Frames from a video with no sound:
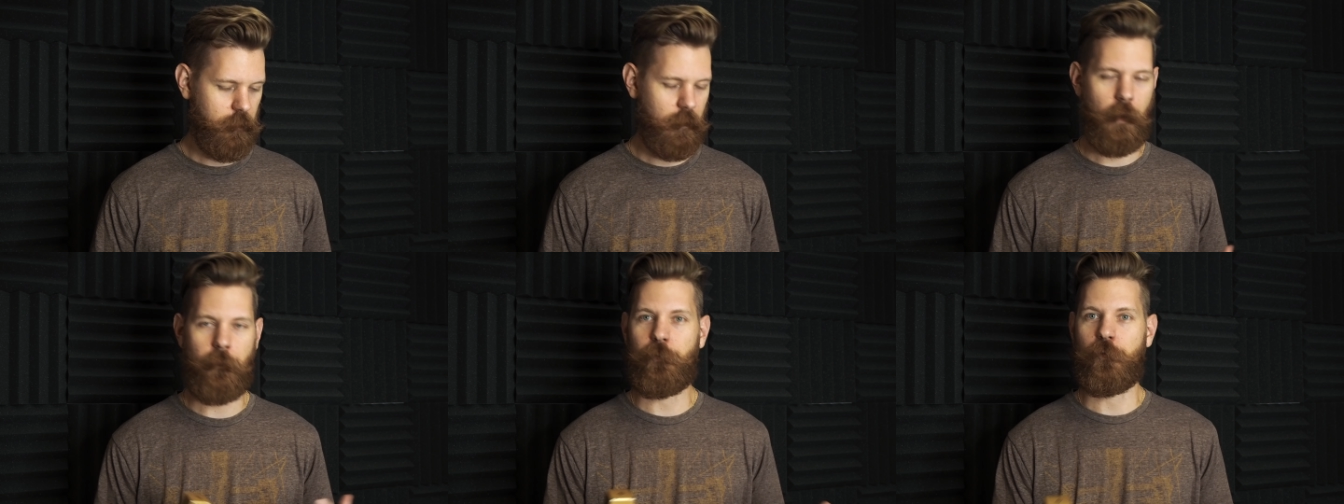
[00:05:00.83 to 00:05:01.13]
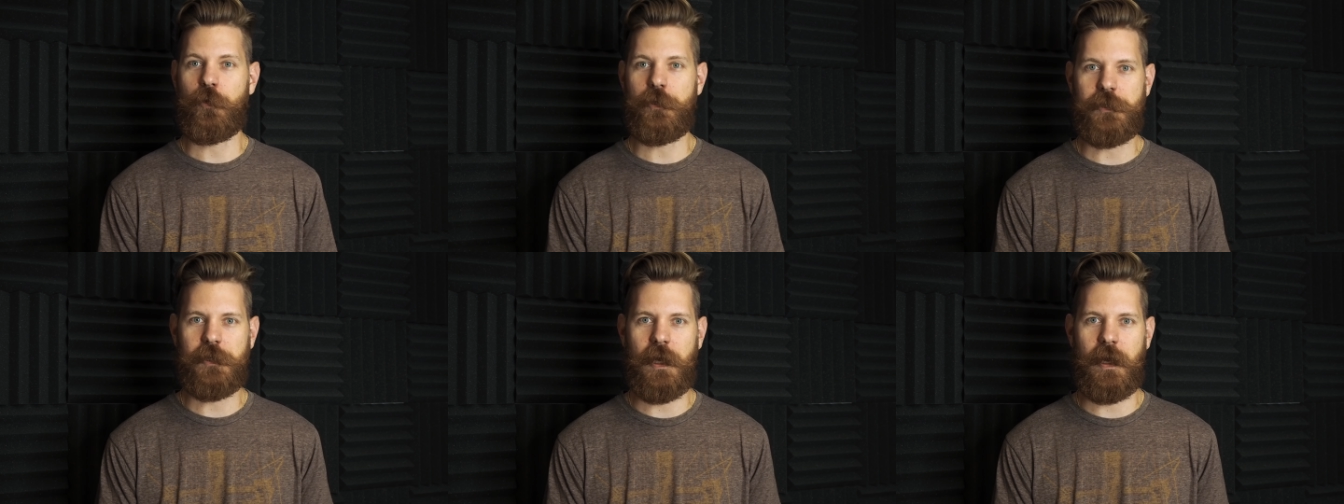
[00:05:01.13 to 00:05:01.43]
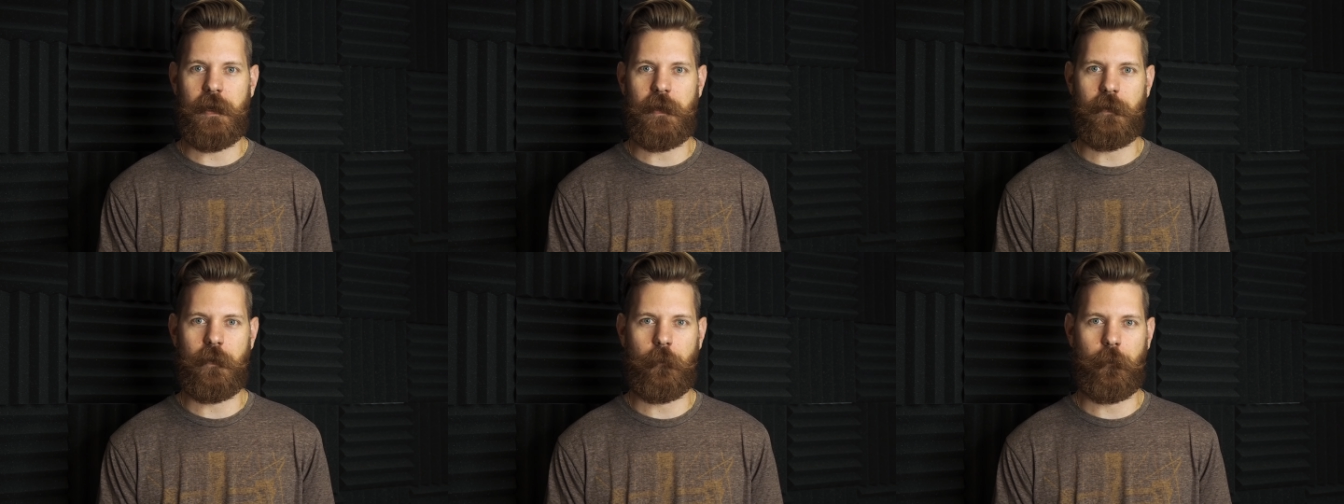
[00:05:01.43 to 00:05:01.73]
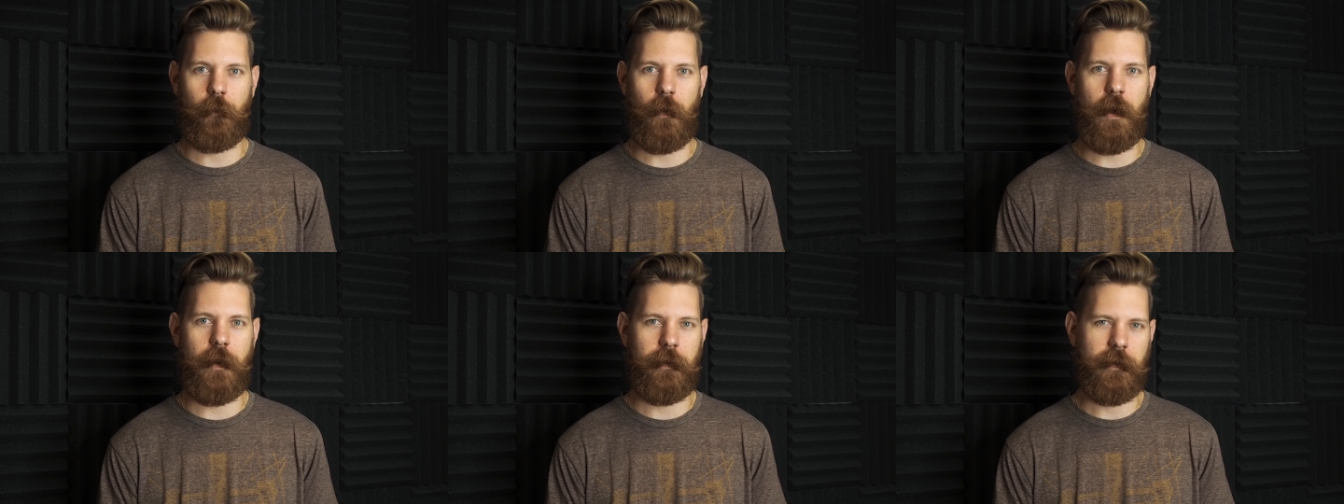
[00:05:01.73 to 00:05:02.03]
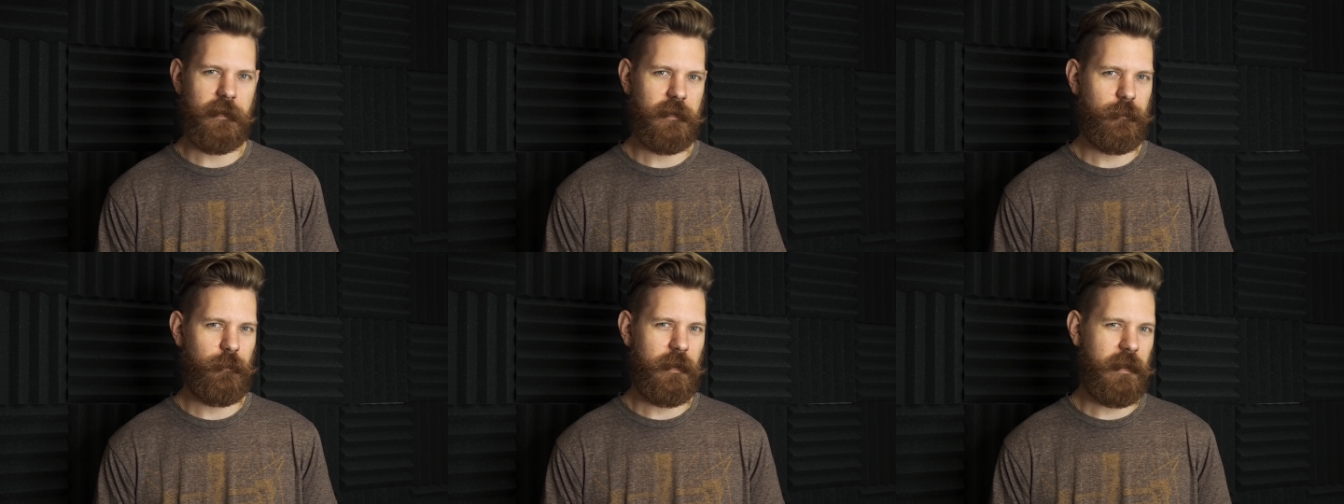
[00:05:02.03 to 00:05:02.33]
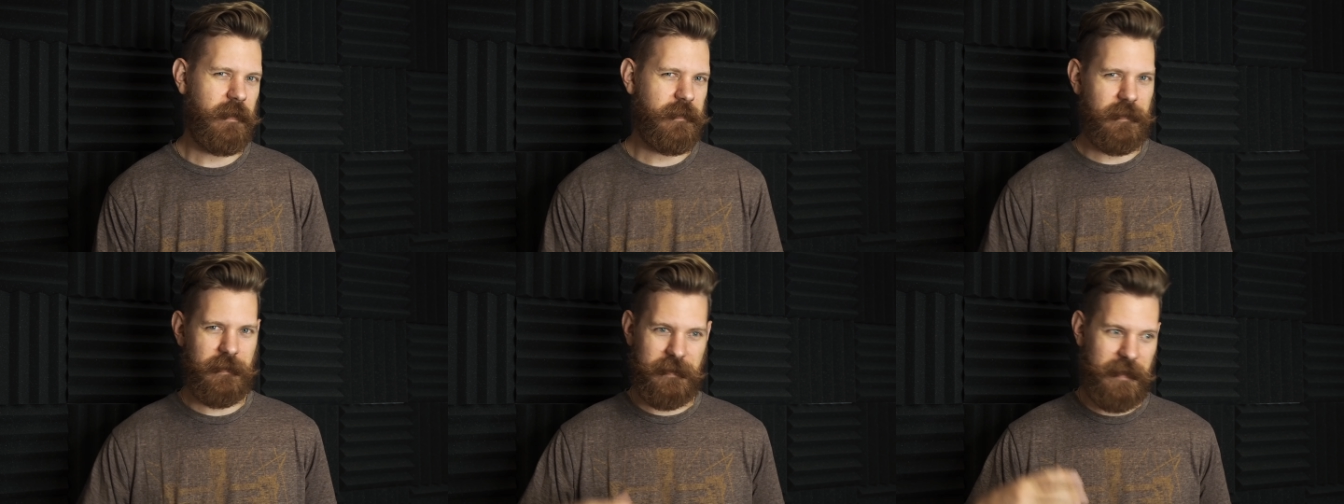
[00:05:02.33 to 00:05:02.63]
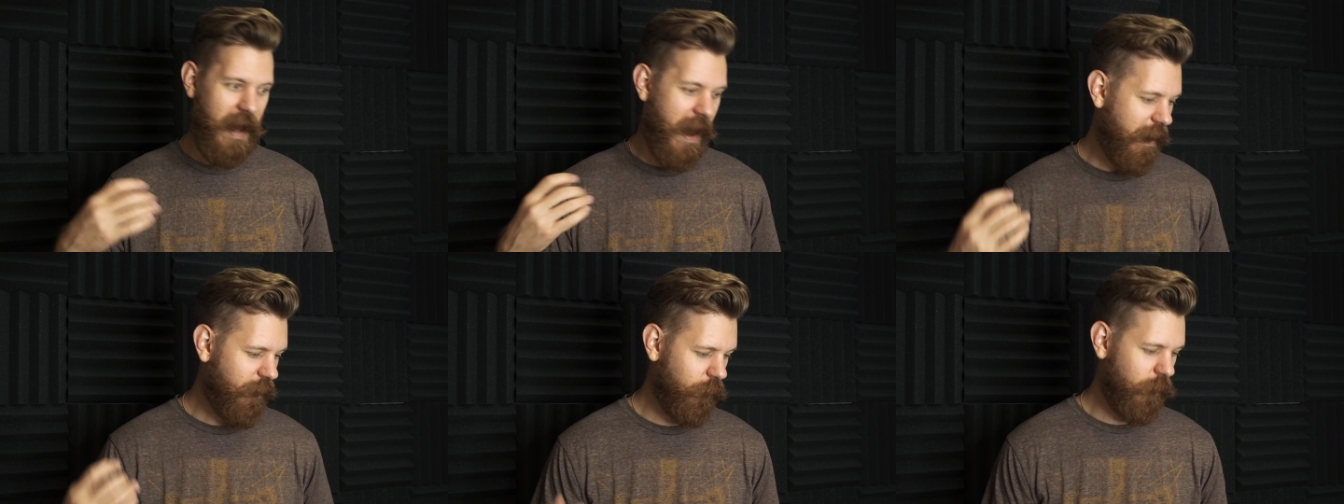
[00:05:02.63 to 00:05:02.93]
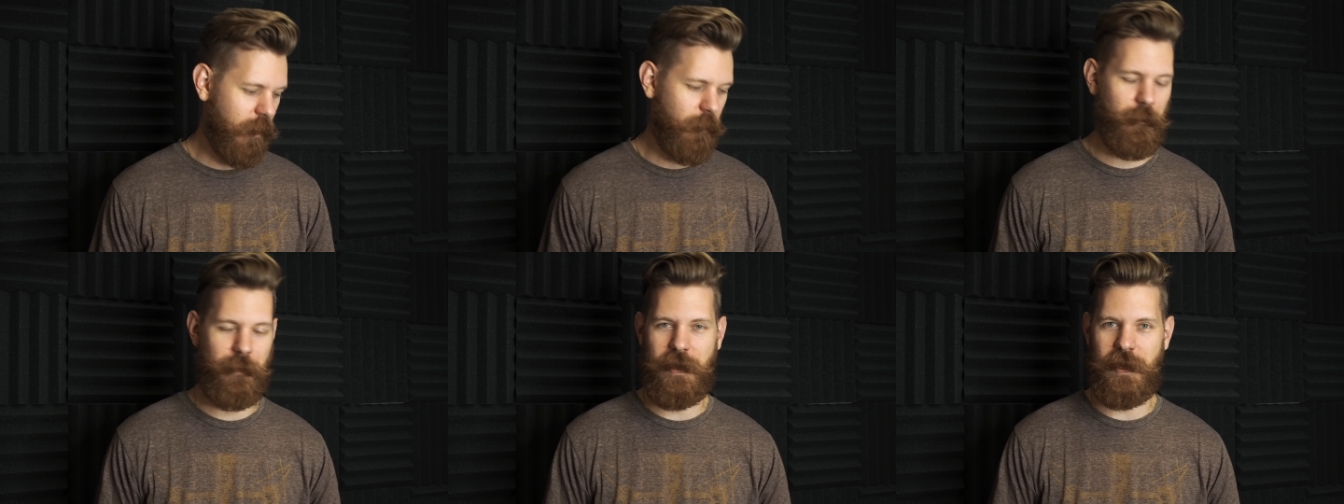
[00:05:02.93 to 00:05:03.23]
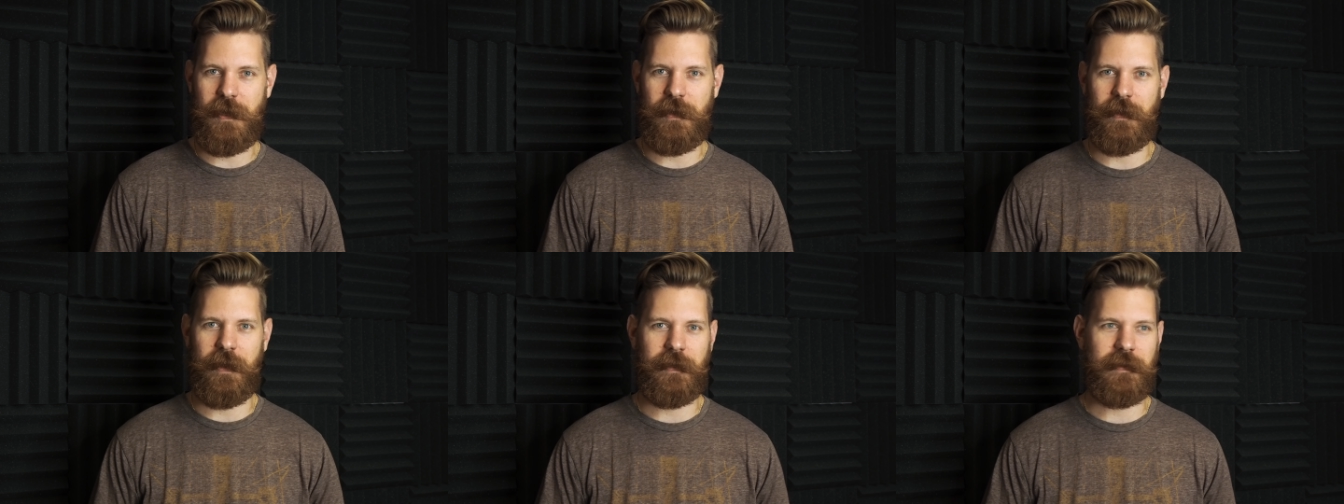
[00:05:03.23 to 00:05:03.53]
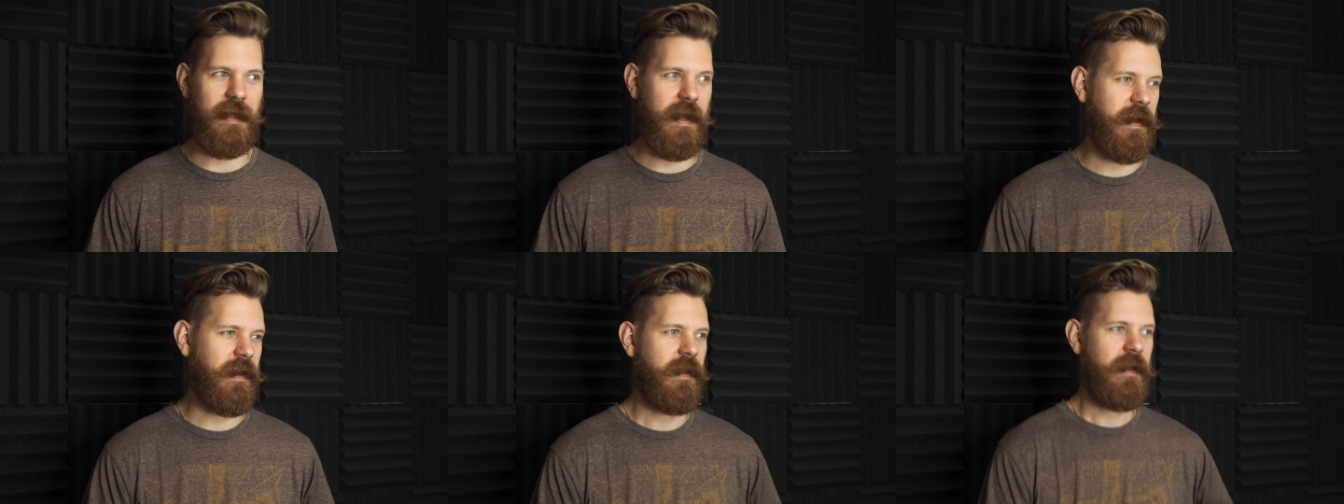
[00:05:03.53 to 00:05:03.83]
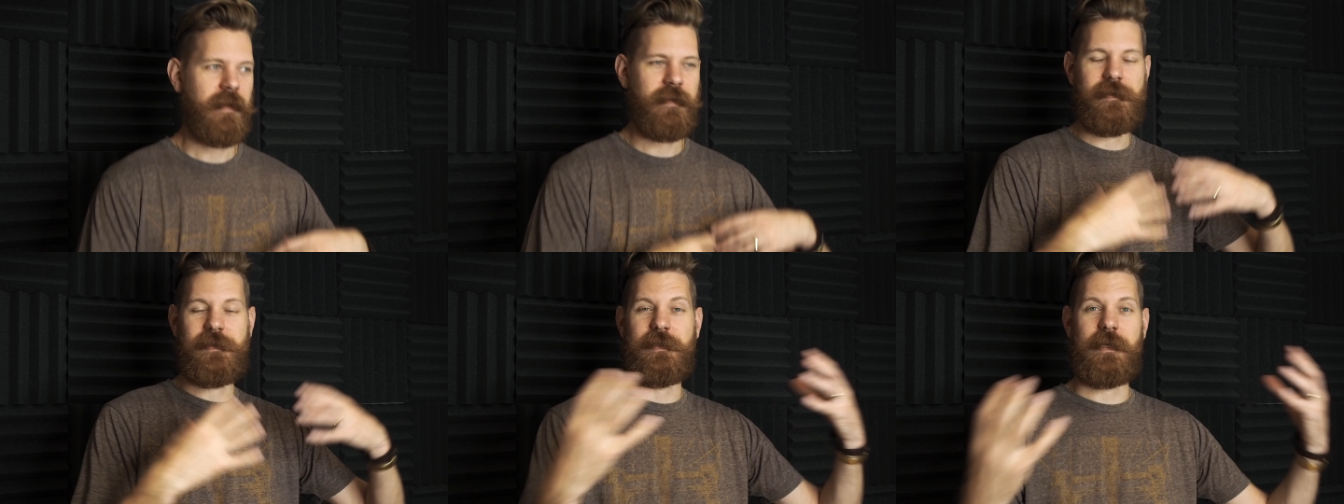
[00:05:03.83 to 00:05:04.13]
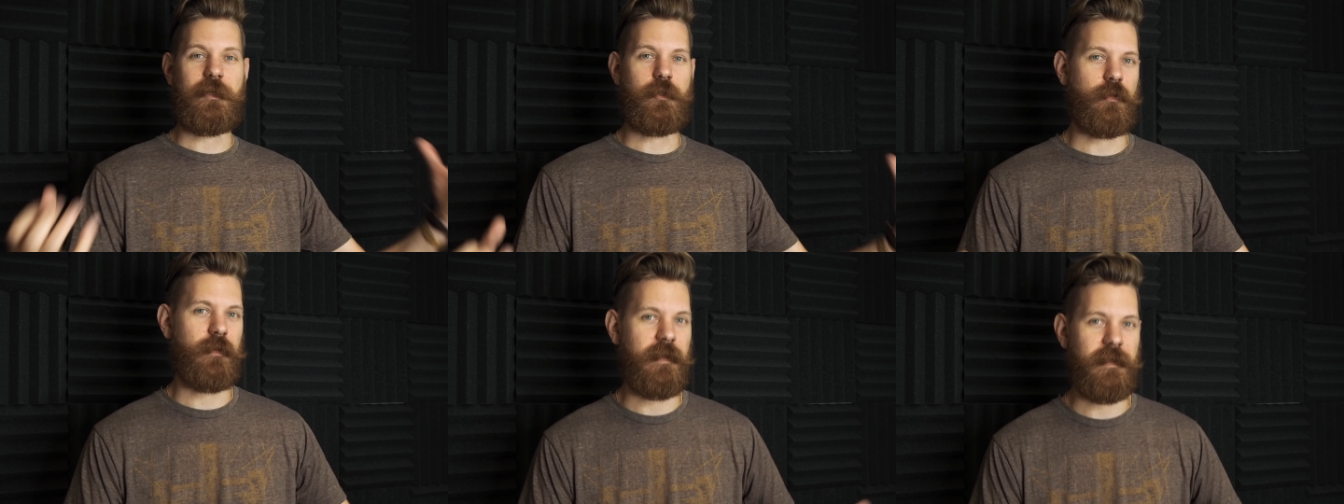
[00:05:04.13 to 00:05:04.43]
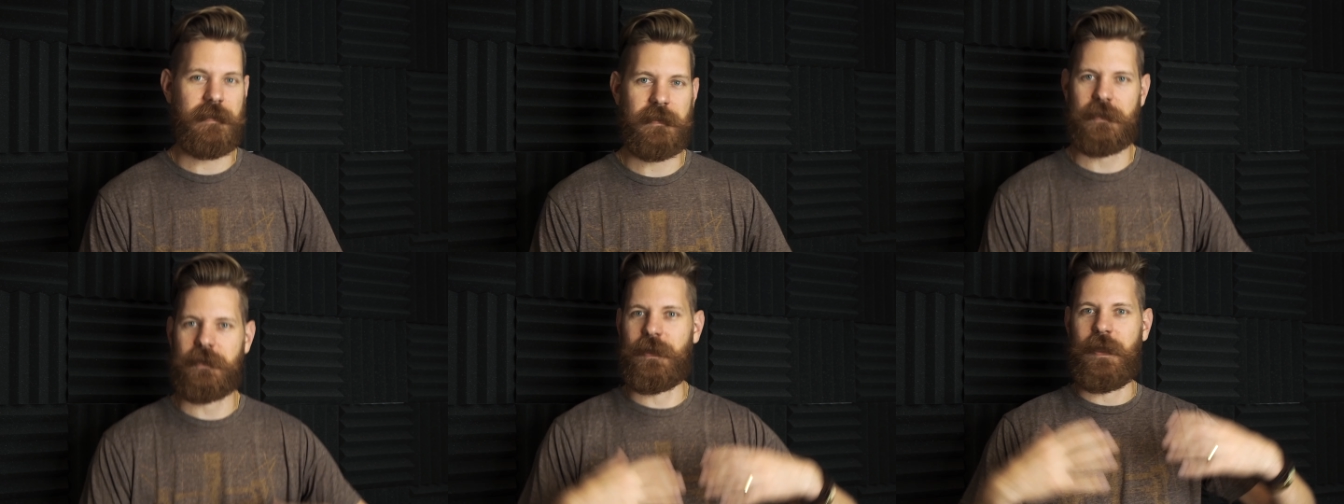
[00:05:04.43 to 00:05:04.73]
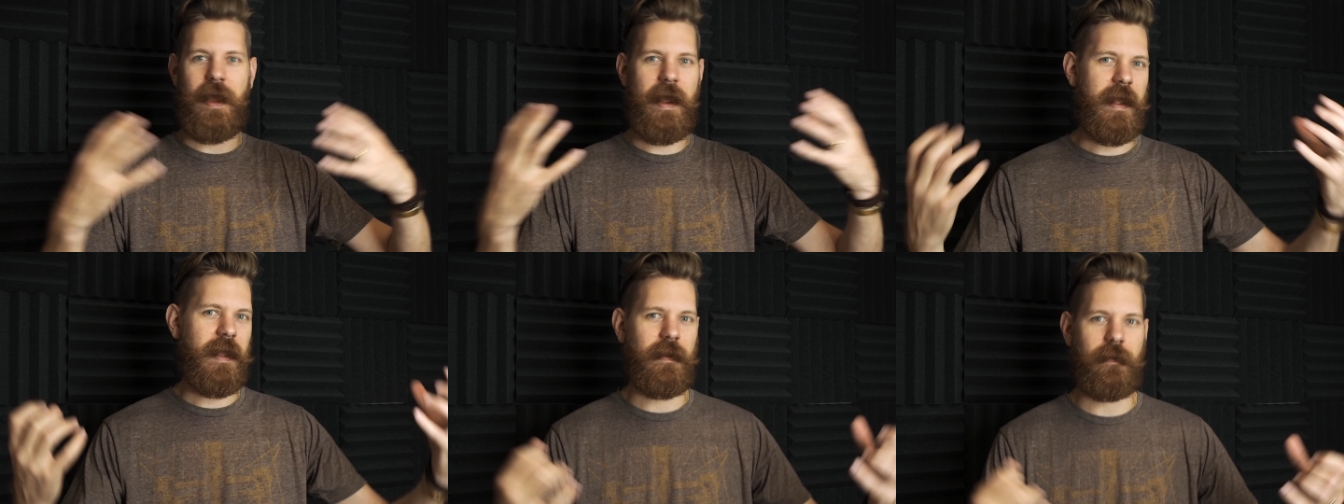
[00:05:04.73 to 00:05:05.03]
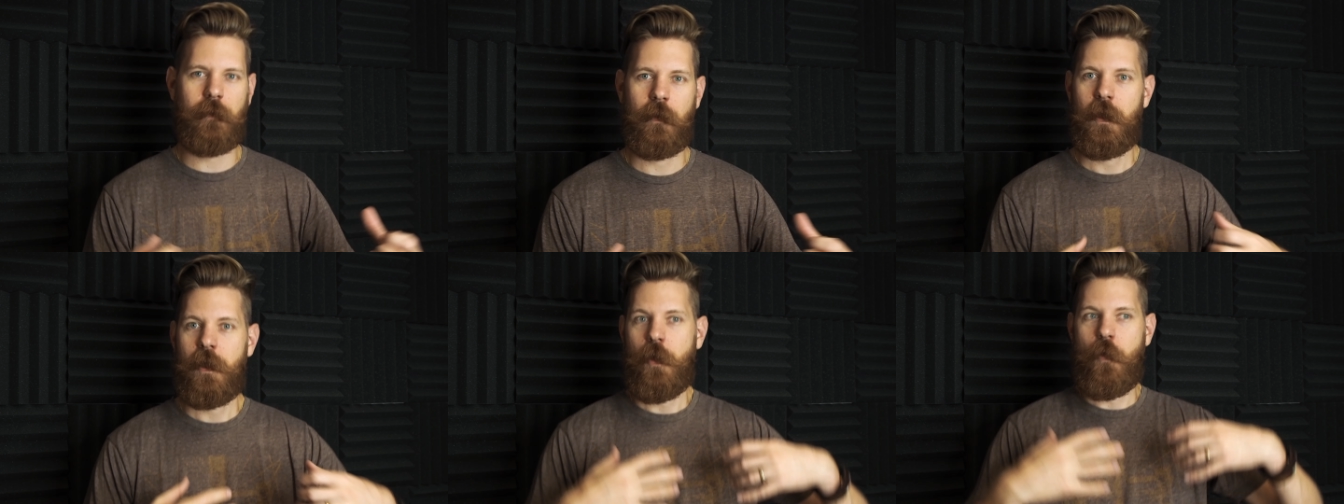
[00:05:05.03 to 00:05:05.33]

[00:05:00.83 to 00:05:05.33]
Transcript: appreciating the fragrance because it's not going to be like that citrus light